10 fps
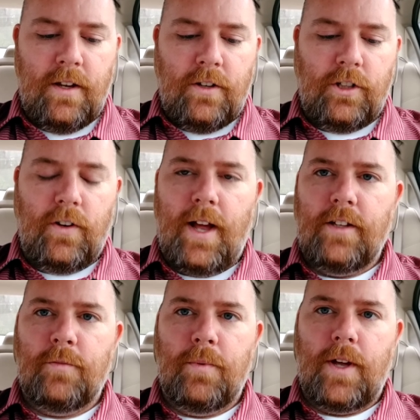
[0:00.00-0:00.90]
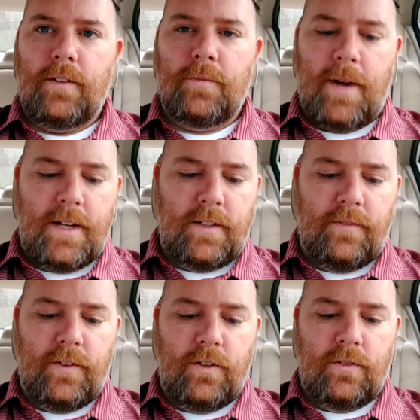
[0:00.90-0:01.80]
Do you like sp spicy
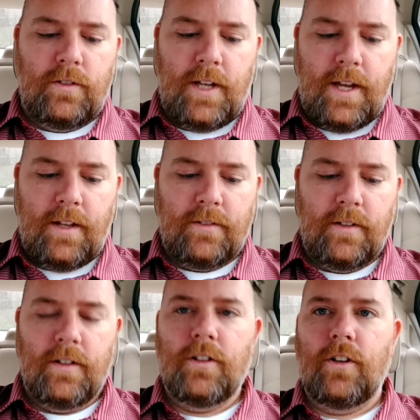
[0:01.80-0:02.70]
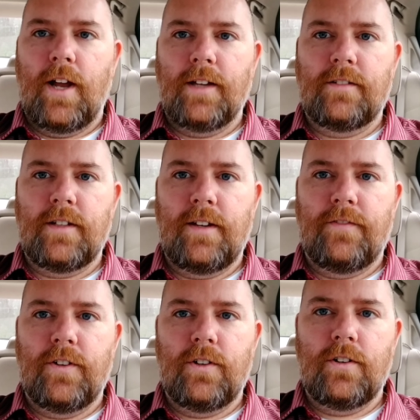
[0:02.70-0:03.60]
foods? Yes. Do you like
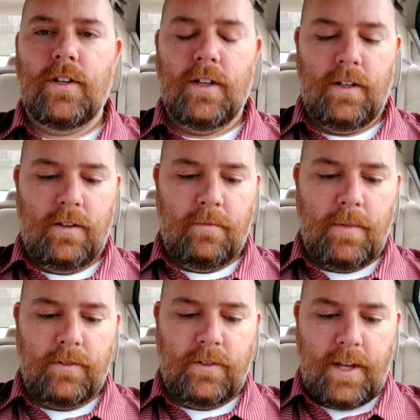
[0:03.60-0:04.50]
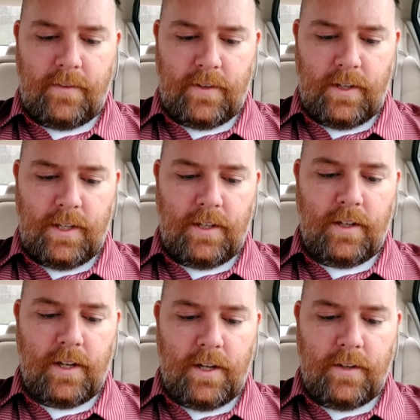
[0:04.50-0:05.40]
seafood? Most definitely. I
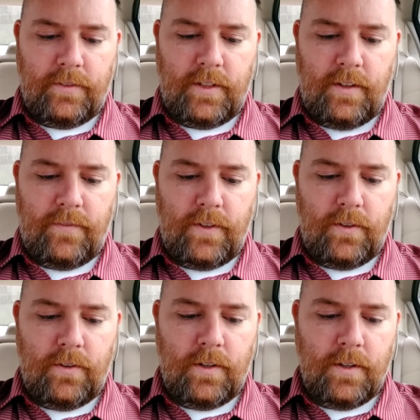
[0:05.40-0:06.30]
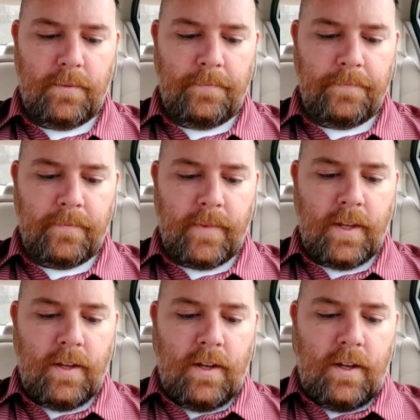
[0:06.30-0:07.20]
love seafood.
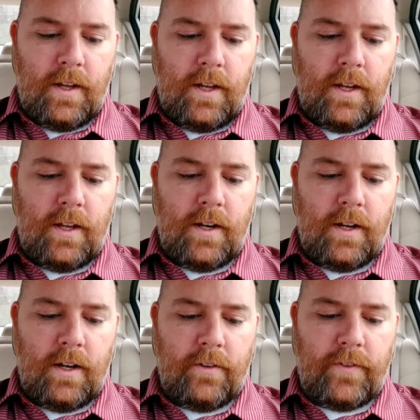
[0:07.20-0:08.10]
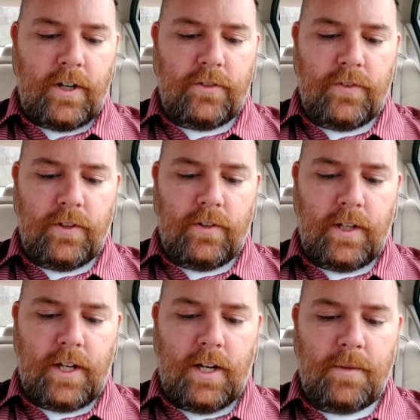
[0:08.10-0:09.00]
And uh, first food that
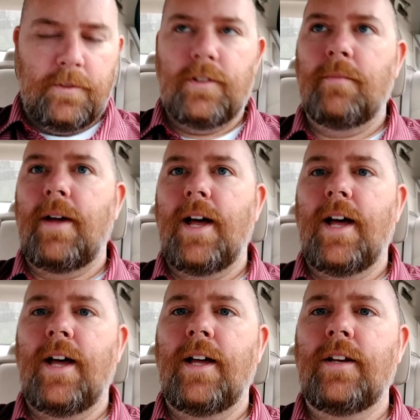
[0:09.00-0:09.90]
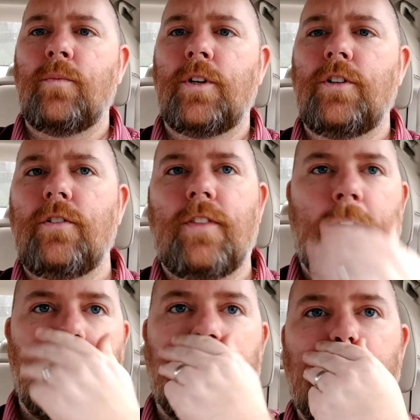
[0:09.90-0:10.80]
comes to mind when you
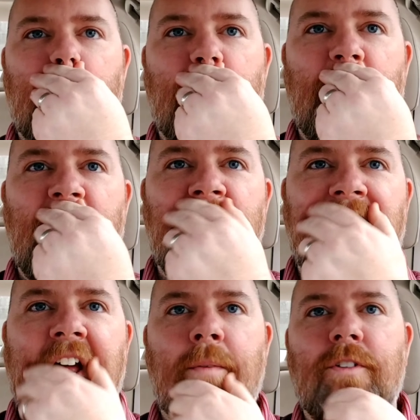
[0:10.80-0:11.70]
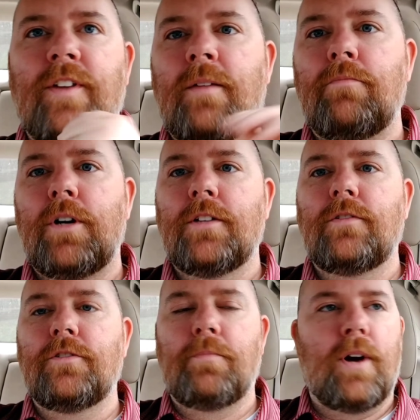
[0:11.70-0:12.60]
think of green, and i will say
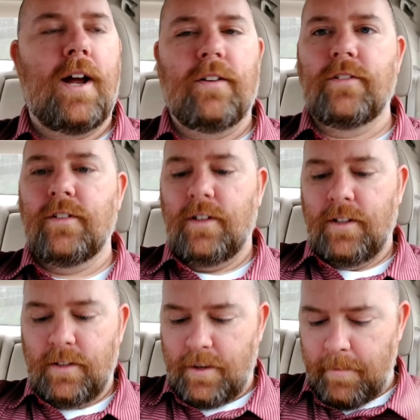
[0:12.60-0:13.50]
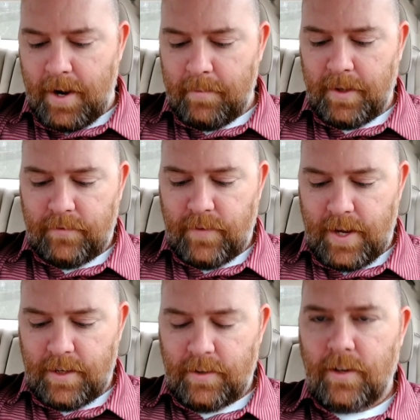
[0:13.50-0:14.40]
Brussels sprouts. I'm not a big
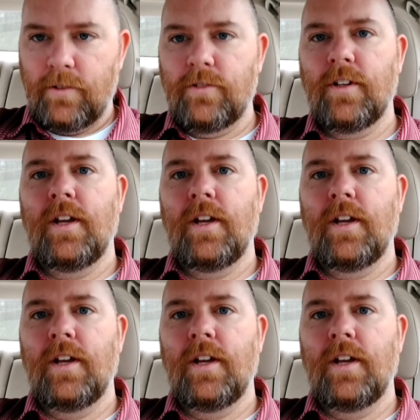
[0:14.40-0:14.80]
fan of those.